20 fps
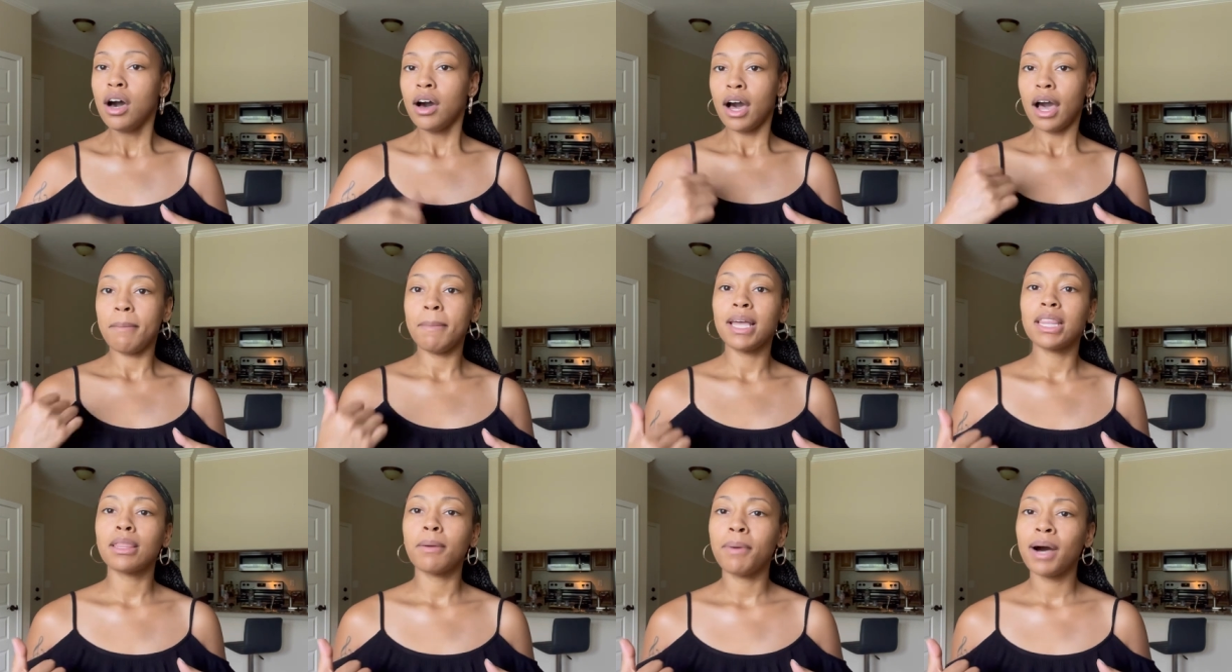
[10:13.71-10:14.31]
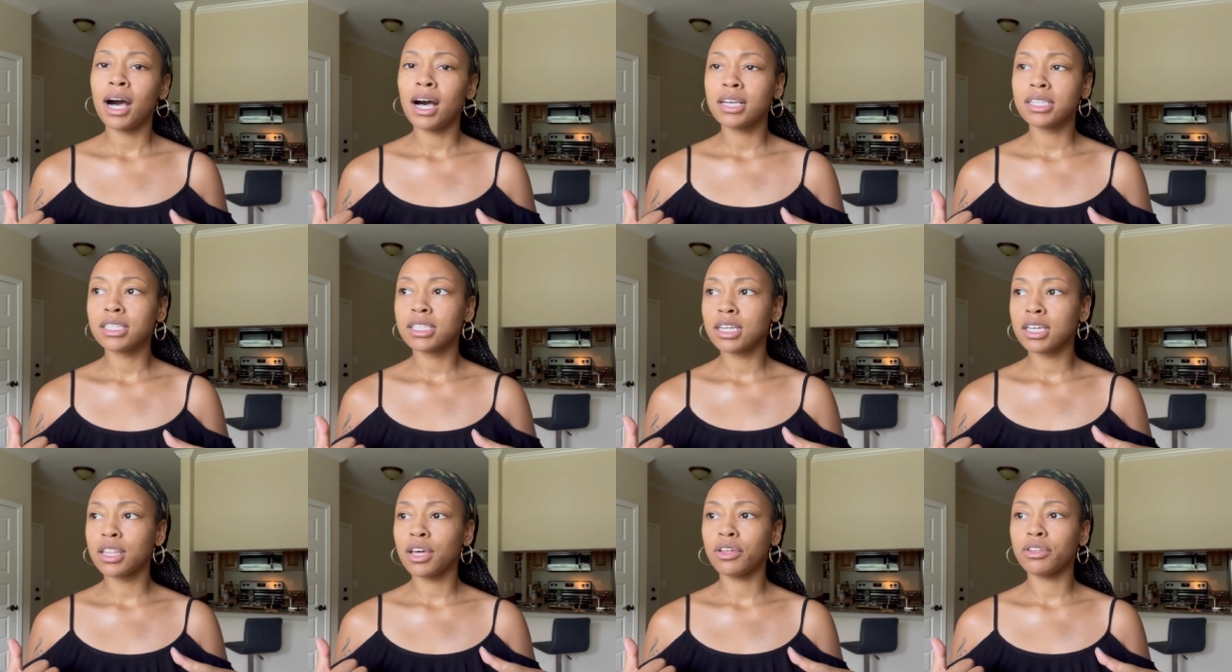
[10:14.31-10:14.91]
I made the
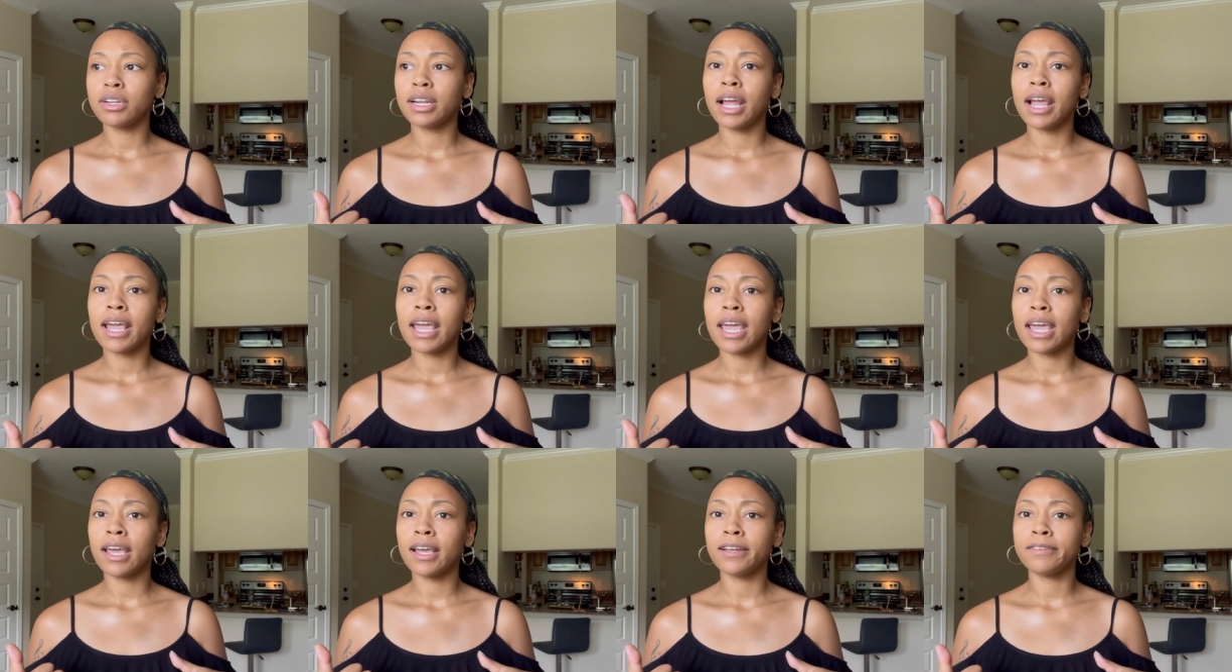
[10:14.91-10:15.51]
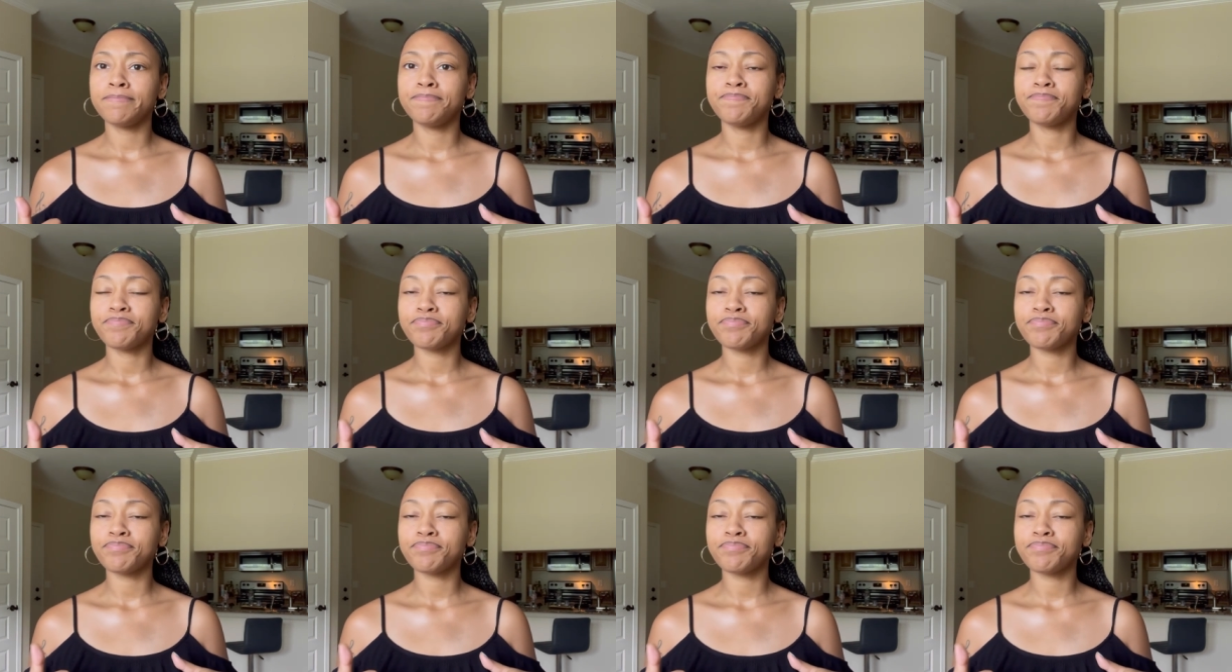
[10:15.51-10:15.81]
pasta the other day, and